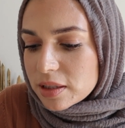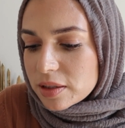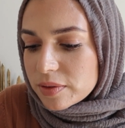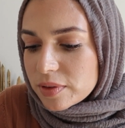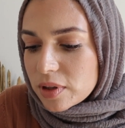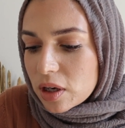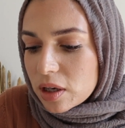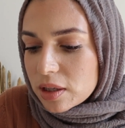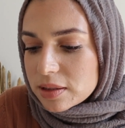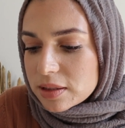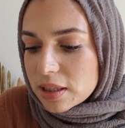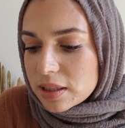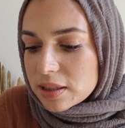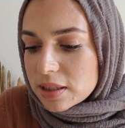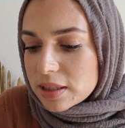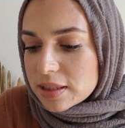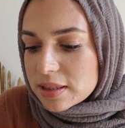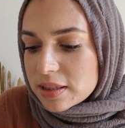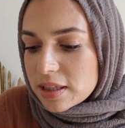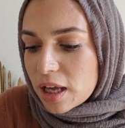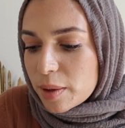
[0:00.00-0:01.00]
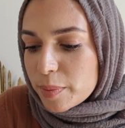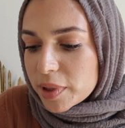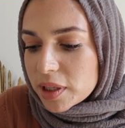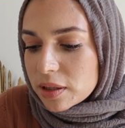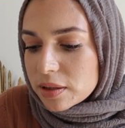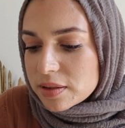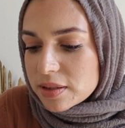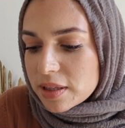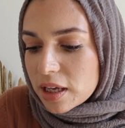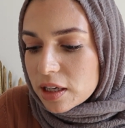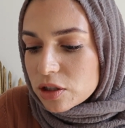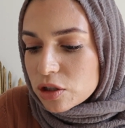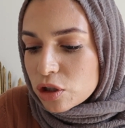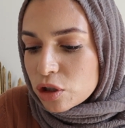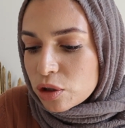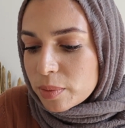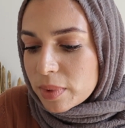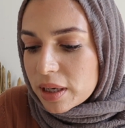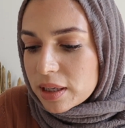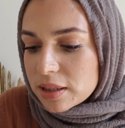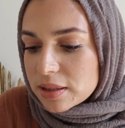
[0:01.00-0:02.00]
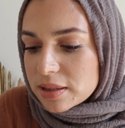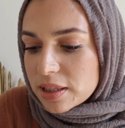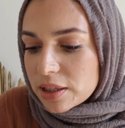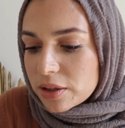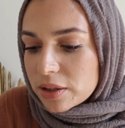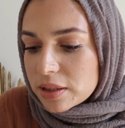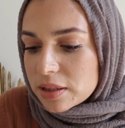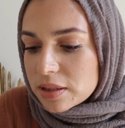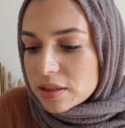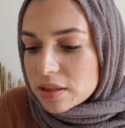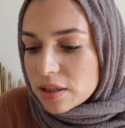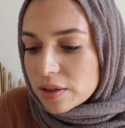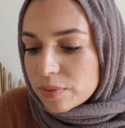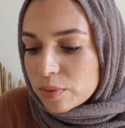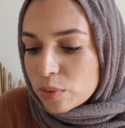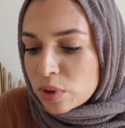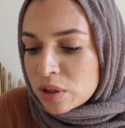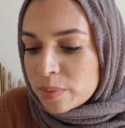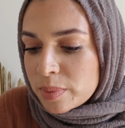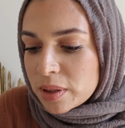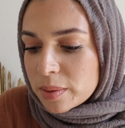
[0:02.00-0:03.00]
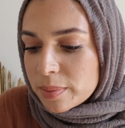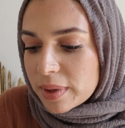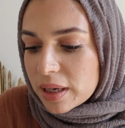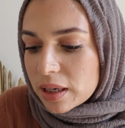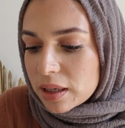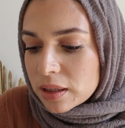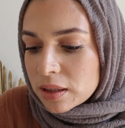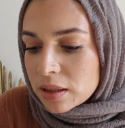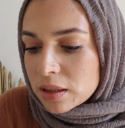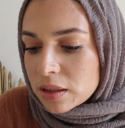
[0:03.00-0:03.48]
content, Islamic/humanitarian stuff would be back.